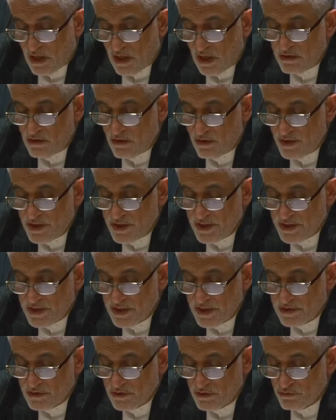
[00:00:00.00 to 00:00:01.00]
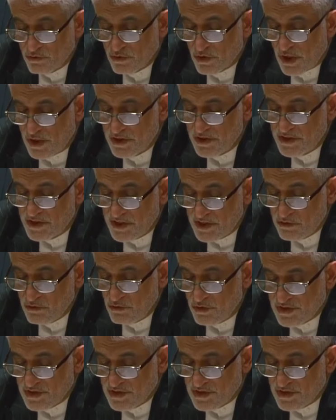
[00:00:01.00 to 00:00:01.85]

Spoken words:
allowing it to continue